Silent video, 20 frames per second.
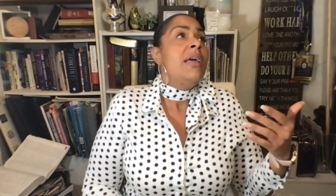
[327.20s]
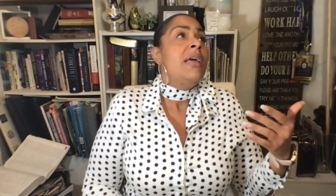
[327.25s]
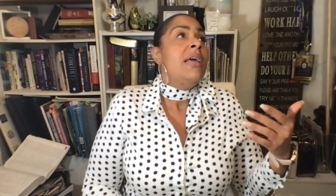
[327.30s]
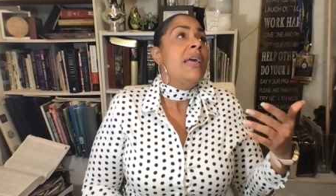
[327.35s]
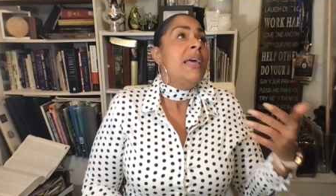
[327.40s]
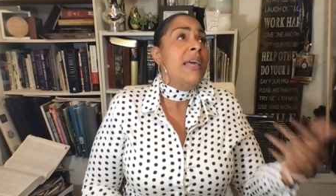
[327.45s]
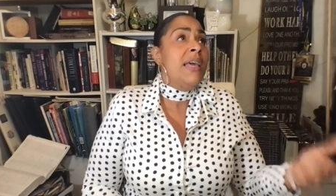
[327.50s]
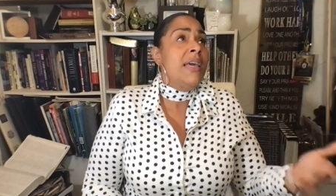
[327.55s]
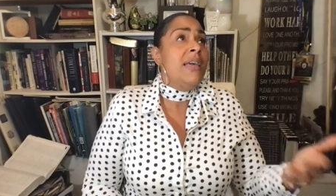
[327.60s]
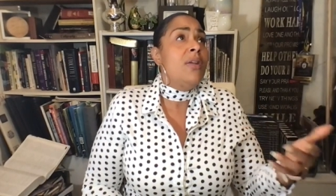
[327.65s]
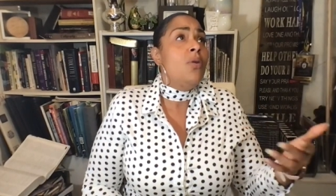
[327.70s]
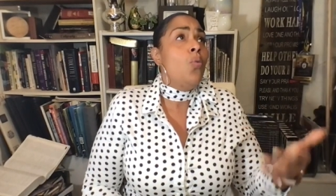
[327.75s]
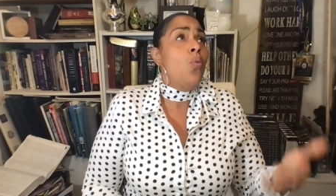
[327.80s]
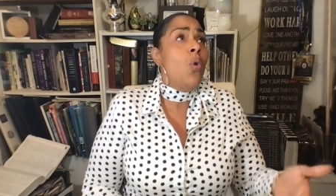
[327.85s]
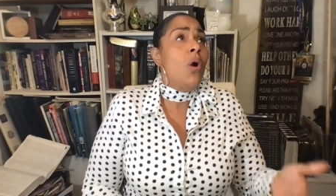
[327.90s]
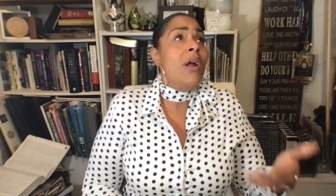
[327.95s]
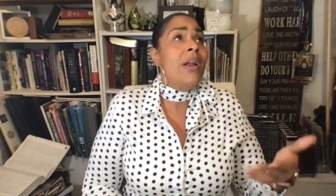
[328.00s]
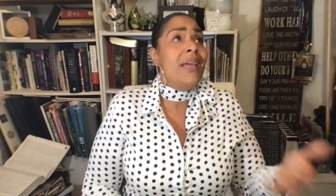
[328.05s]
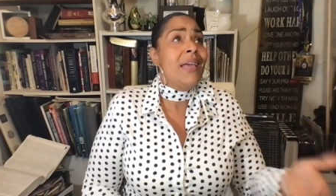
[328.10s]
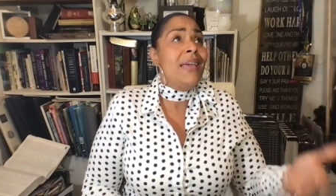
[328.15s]
it
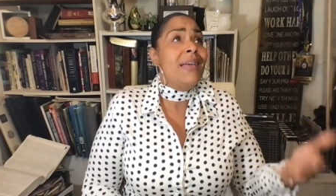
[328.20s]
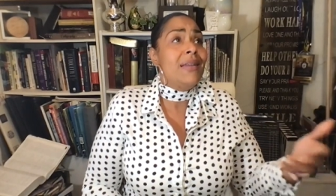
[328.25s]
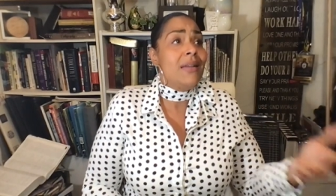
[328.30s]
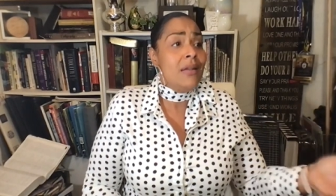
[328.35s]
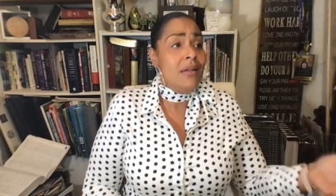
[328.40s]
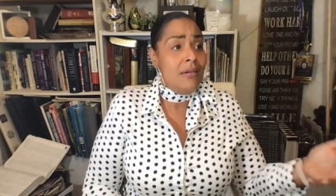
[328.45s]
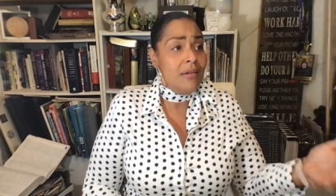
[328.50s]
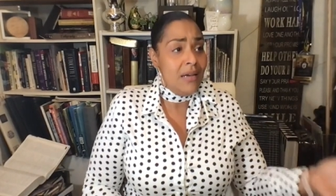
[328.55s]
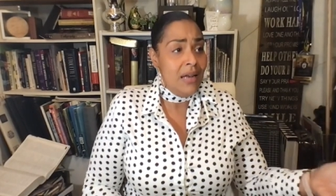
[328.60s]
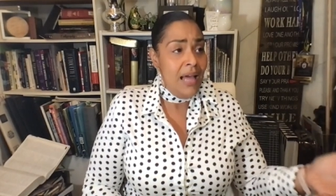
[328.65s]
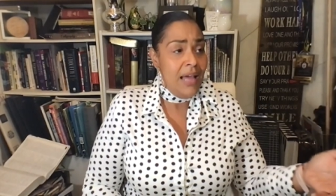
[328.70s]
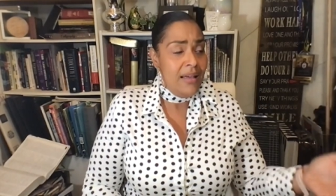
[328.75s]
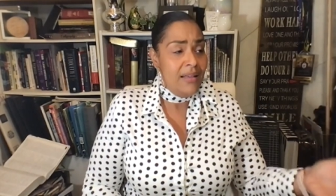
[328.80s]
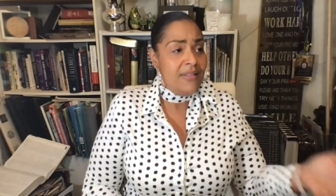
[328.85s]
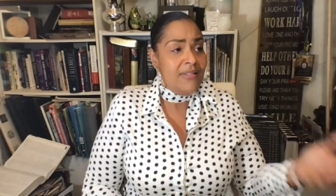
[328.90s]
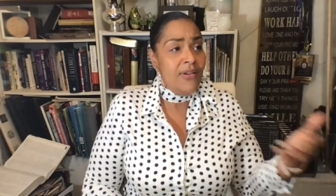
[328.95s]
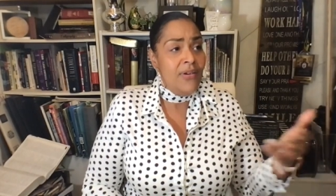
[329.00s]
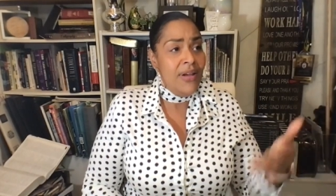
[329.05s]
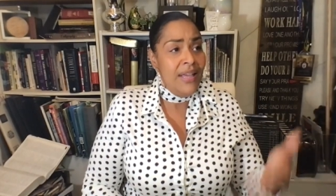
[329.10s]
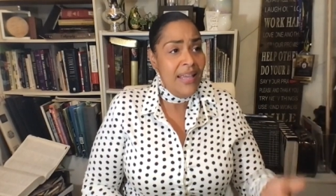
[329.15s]
what it looked like.
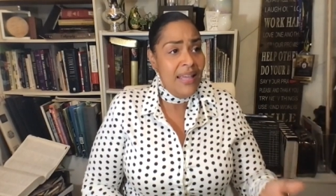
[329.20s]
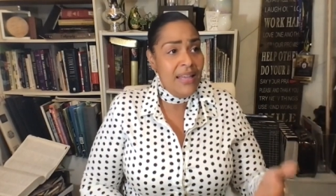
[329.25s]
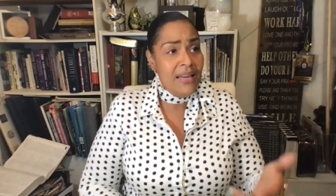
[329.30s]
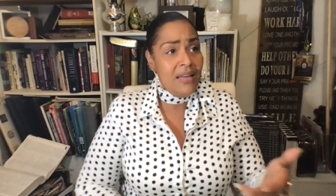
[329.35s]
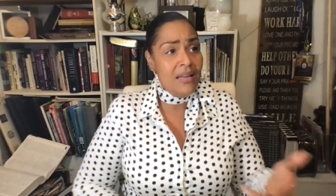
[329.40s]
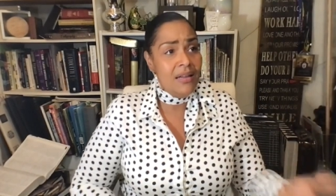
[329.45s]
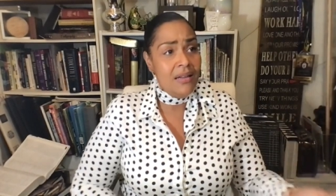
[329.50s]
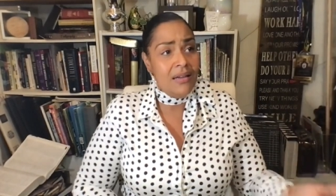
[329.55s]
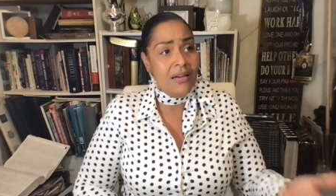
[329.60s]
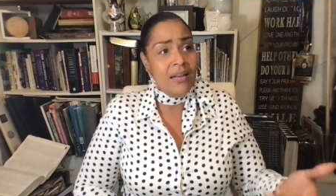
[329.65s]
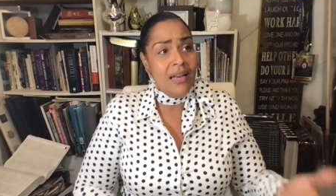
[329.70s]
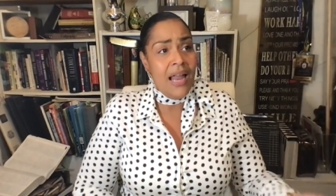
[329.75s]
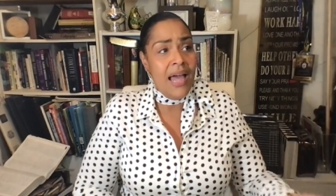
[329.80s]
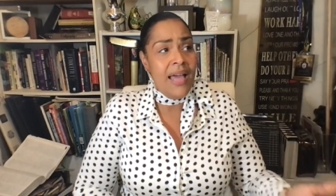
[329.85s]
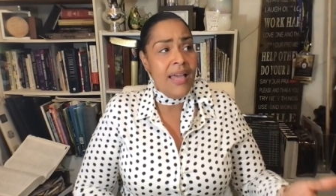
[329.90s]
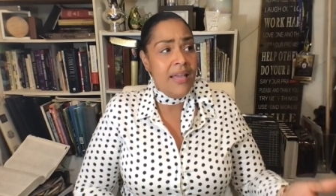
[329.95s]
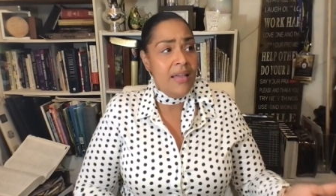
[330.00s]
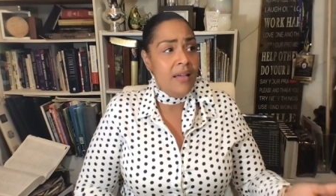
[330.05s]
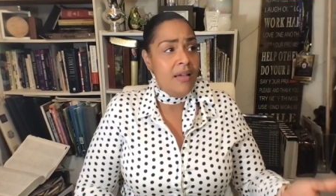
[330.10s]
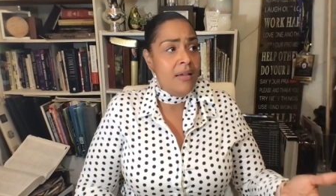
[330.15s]
So it looked
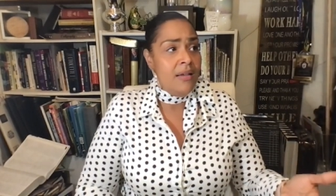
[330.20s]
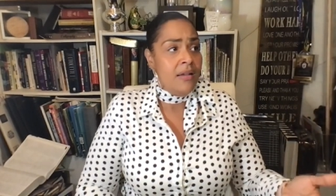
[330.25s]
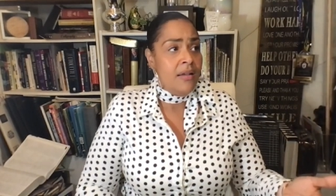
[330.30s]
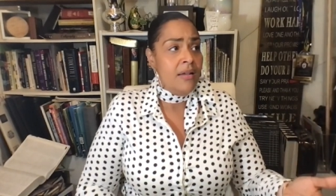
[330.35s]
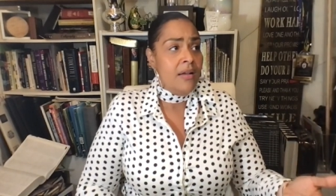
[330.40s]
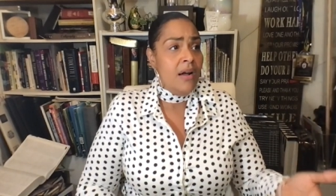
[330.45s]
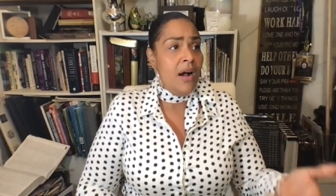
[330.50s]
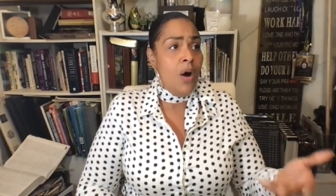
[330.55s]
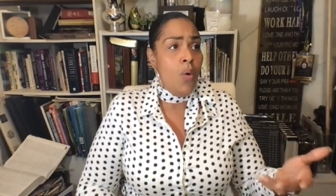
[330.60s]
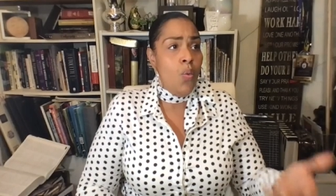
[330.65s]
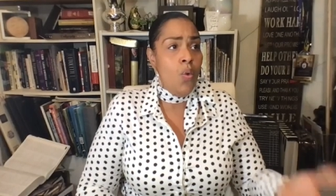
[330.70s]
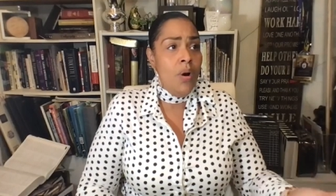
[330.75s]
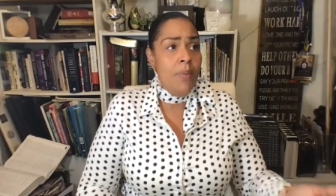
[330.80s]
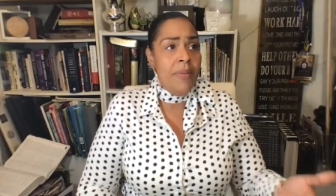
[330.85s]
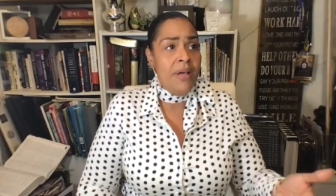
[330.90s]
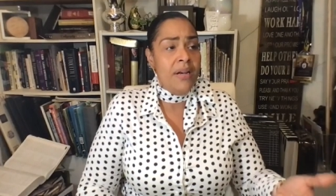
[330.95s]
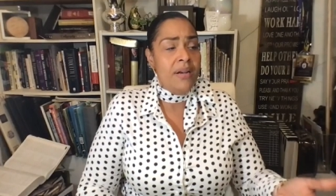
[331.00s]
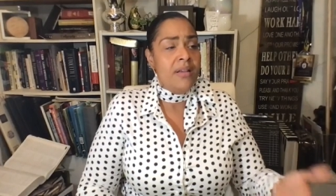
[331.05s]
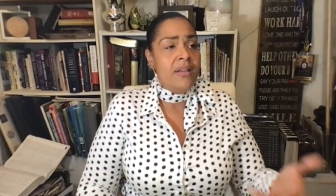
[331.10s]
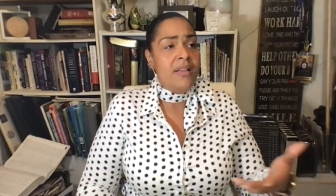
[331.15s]
like a
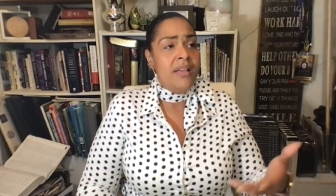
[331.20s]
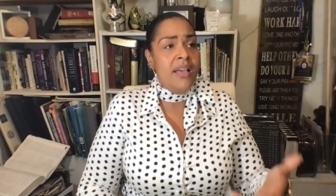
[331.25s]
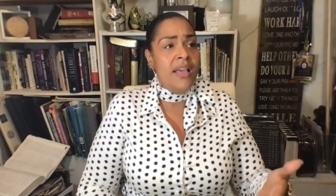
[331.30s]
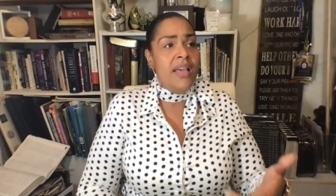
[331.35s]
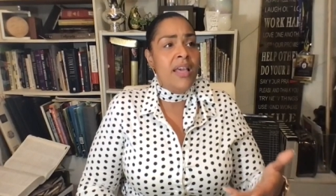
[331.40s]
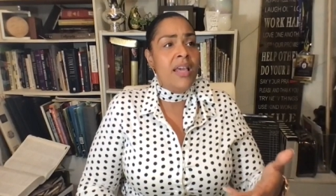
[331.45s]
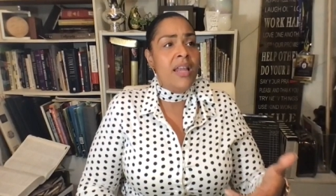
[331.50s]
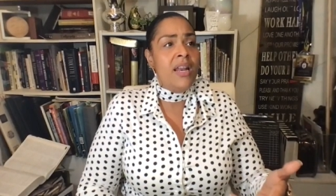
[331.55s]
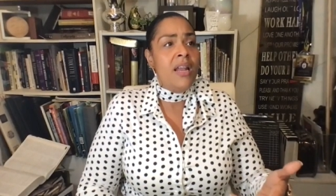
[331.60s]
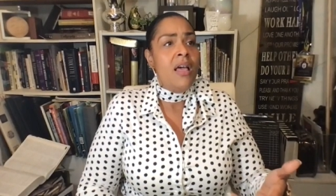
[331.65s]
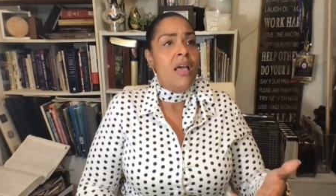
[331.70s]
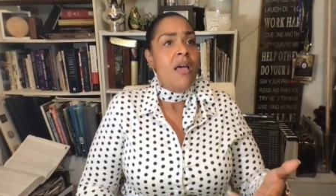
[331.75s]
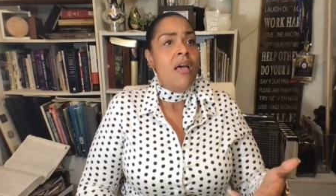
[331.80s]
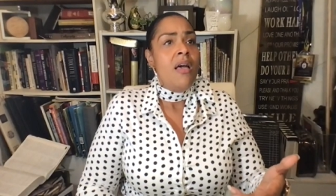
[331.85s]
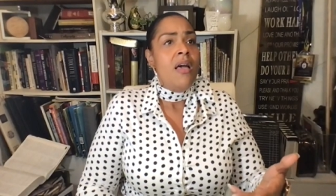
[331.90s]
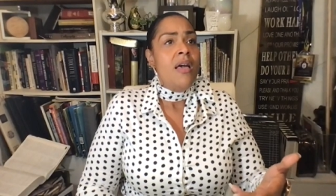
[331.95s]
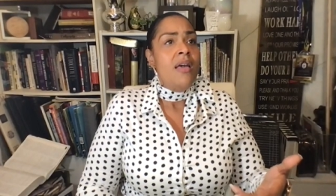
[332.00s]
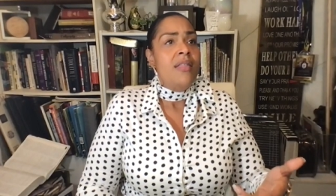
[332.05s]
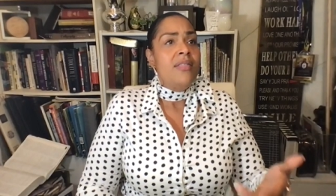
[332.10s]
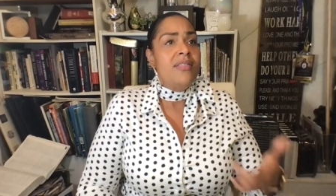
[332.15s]
woman, and
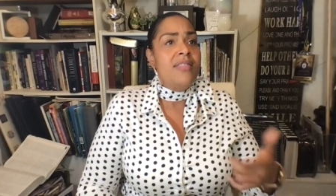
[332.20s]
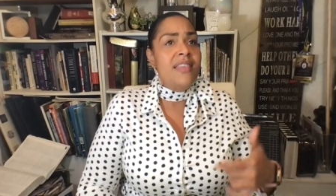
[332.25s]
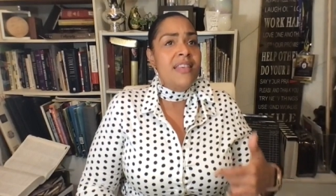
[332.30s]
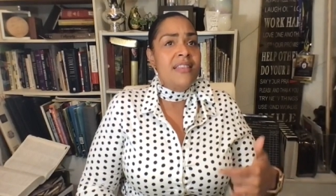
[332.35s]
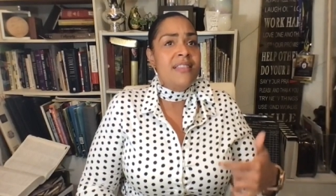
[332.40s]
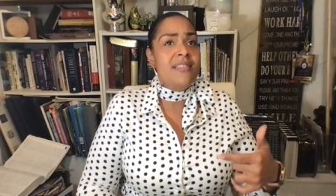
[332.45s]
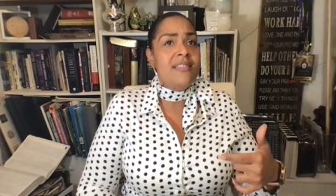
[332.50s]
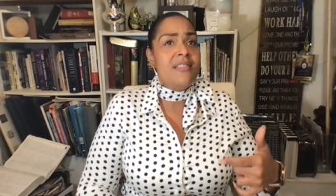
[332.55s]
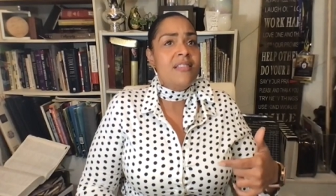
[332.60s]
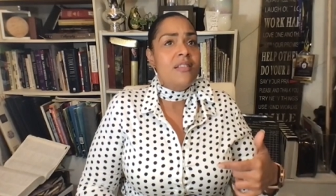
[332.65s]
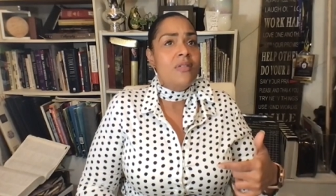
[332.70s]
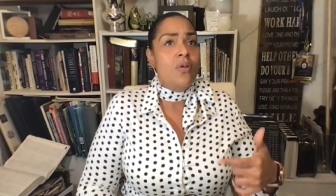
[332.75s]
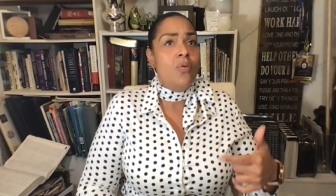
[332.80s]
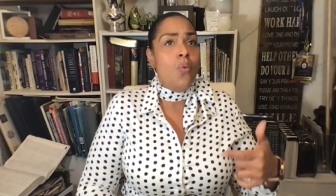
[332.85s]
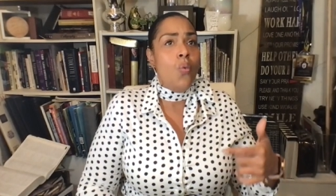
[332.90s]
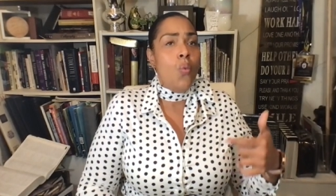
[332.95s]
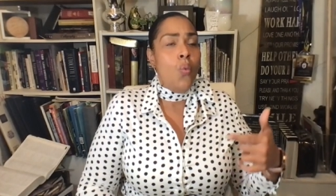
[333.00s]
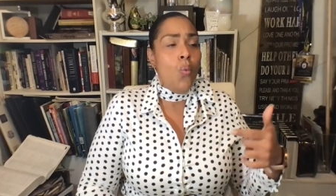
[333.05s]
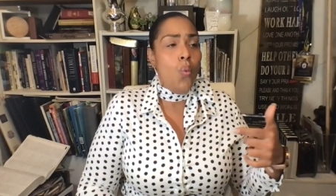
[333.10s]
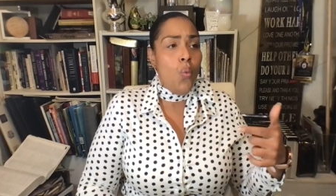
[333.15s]
this
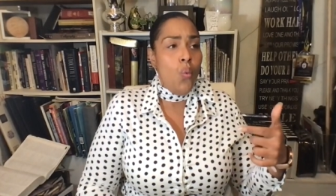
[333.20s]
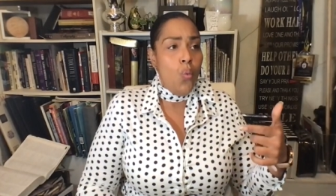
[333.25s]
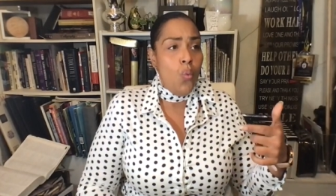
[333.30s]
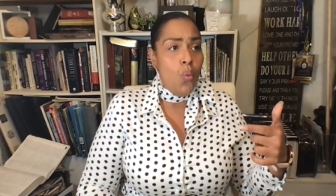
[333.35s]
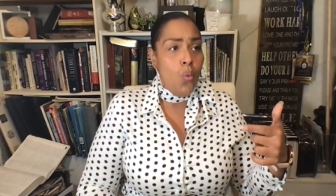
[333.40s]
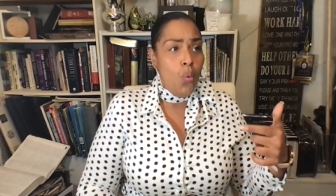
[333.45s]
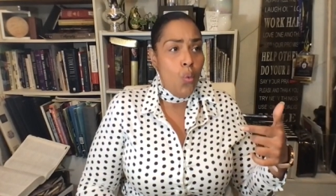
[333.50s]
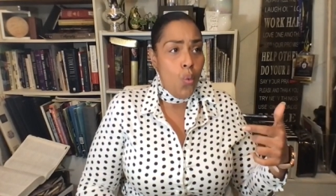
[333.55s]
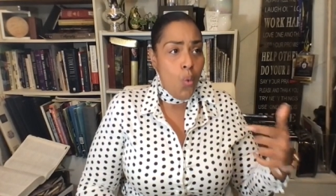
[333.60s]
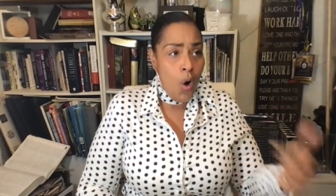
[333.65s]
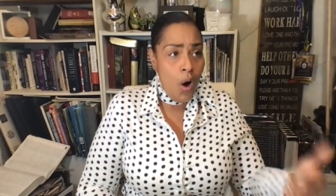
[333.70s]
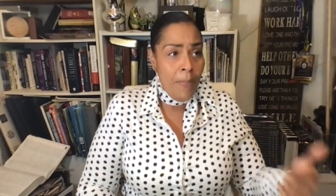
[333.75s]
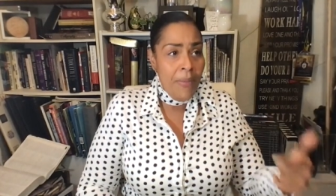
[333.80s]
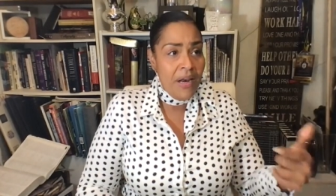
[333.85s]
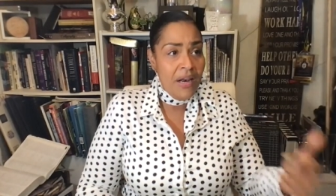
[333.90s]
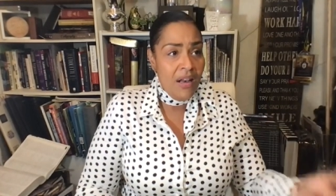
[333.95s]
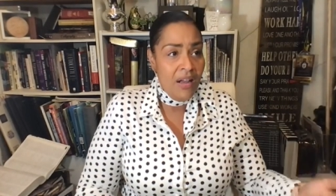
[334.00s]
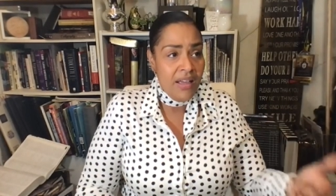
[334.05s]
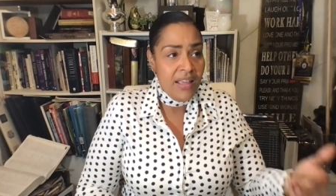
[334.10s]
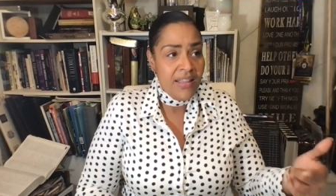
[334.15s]

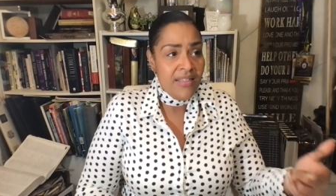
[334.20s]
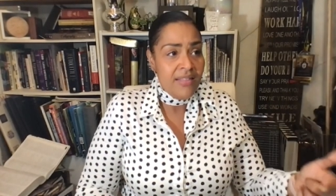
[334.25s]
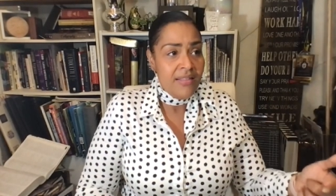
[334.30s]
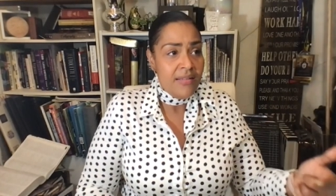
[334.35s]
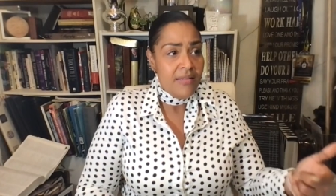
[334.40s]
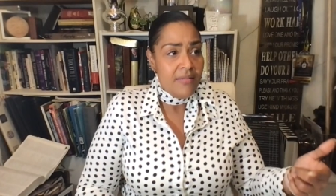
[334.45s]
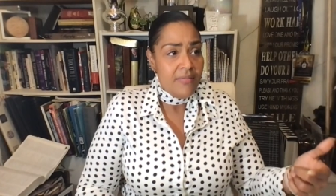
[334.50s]
woman-looking